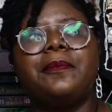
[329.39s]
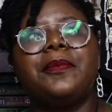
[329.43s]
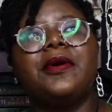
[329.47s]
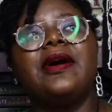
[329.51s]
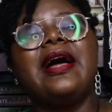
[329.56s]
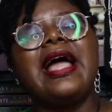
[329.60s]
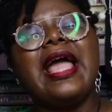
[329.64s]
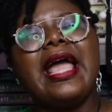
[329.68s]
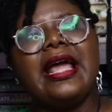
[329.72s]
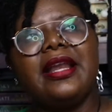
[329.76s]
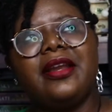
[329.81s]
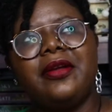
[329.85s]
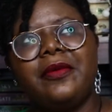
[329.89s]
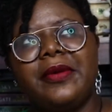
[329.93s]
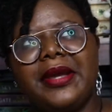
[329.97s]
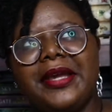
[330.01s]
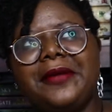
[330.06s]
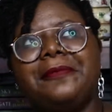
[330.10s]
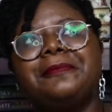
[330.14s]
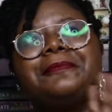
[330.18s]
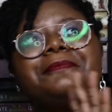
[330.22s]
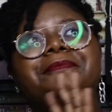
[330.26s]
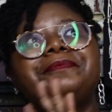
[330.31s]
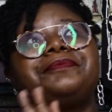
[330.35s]
But
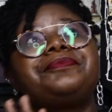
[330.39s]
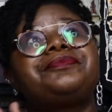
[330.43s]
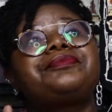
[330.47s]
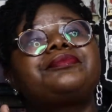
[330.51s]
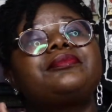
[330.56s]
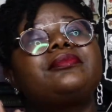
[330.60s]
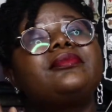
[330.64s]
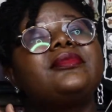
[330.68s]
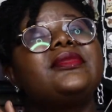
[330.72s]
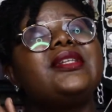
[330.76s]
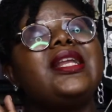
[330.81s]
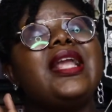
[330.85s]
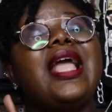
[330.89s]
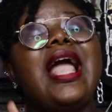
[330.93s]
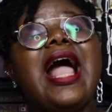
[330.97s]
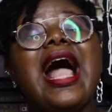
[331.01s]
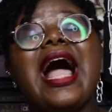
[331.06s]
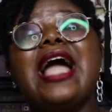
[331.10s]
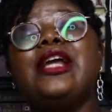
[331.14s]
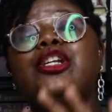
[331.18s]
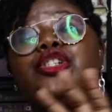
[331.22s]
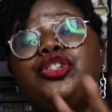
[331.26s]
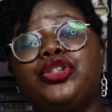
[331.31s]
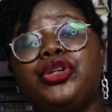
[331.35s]
anyway,
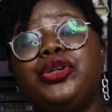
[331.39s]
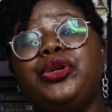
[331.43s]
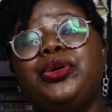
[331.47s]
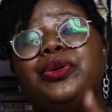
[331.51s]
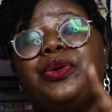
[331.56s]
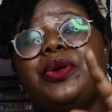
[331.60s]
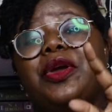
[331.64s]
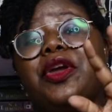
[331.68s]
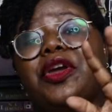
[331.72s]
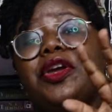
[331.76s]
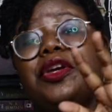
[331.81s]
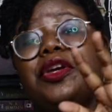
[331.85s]
I do